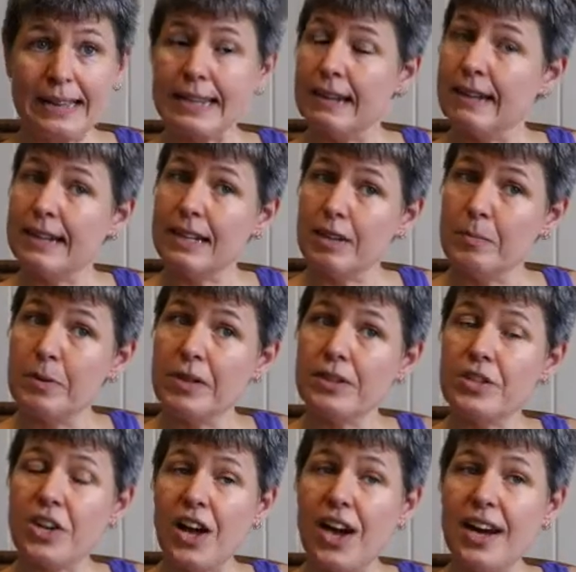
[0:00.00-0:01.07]
Larry
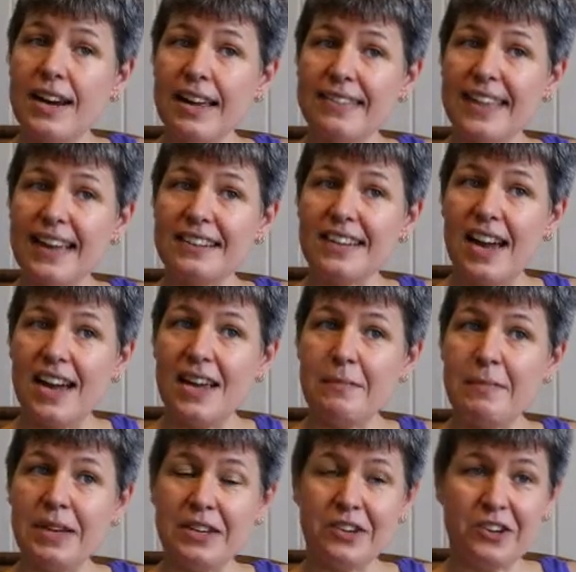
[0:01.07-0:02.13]
Gilbert taught at that
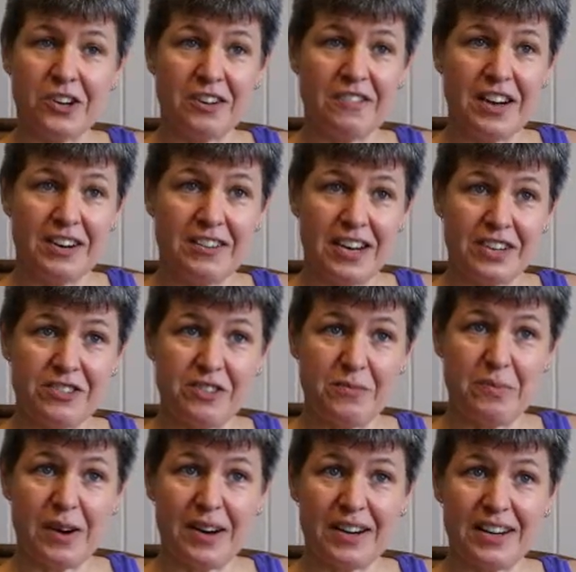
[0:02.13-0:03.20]
time in Corcovado
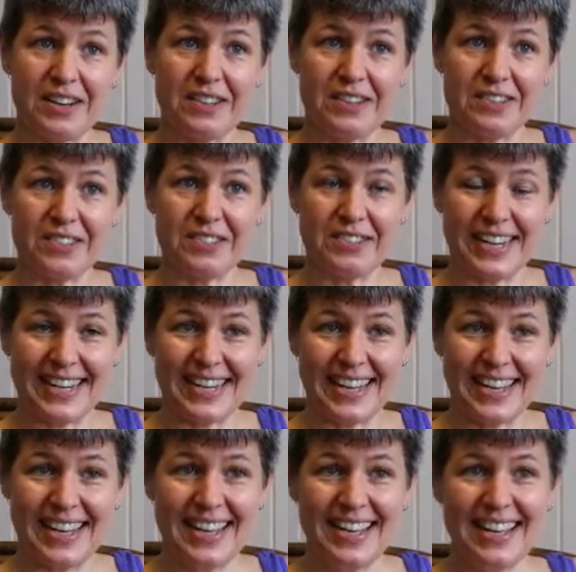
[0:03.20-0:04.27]
National Park in Costa
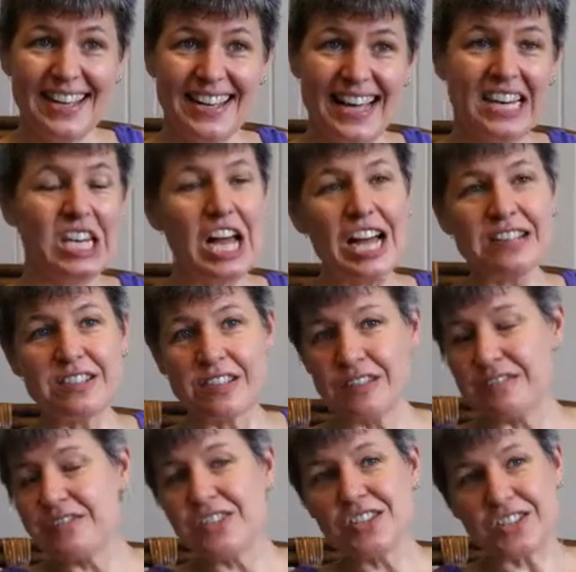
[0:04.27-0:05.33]
Rica. And lots
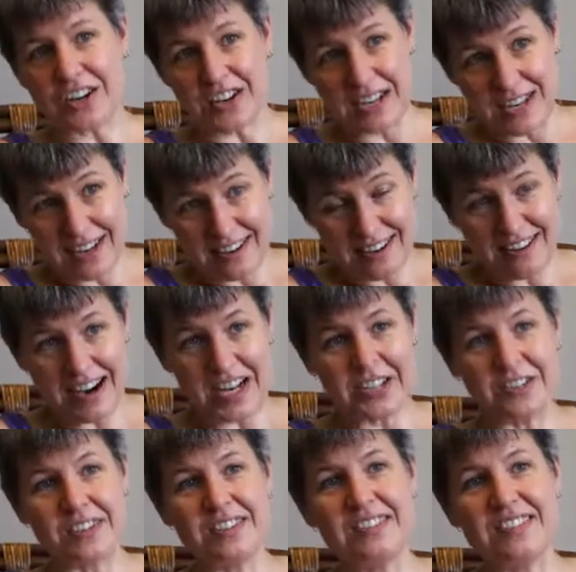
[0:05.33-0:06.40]
of starting
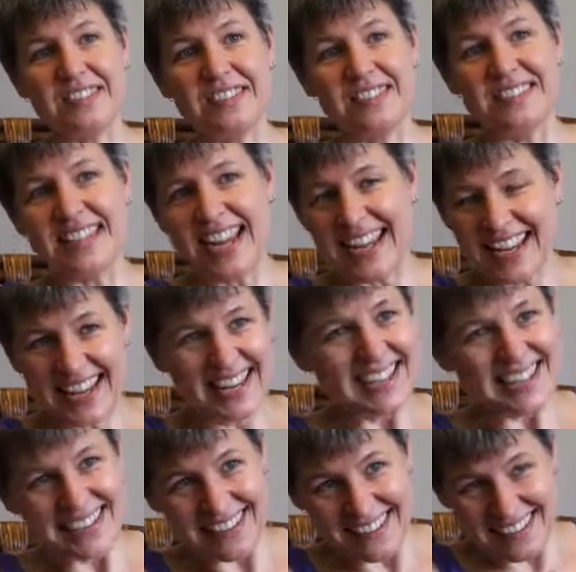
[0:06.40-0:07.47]
graduate students take
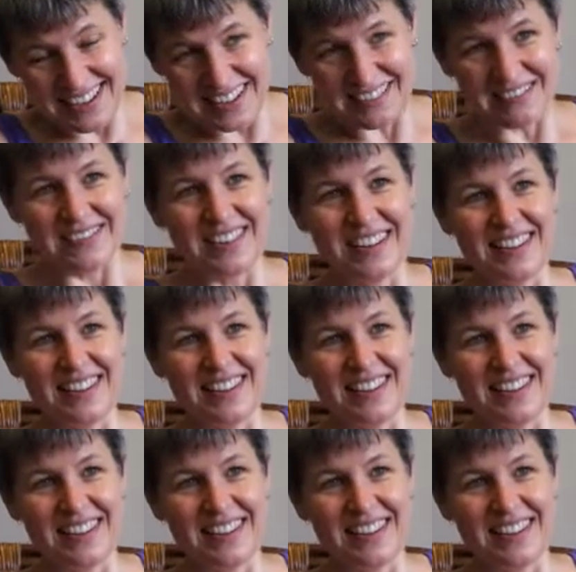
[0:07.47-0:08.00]
it, kind of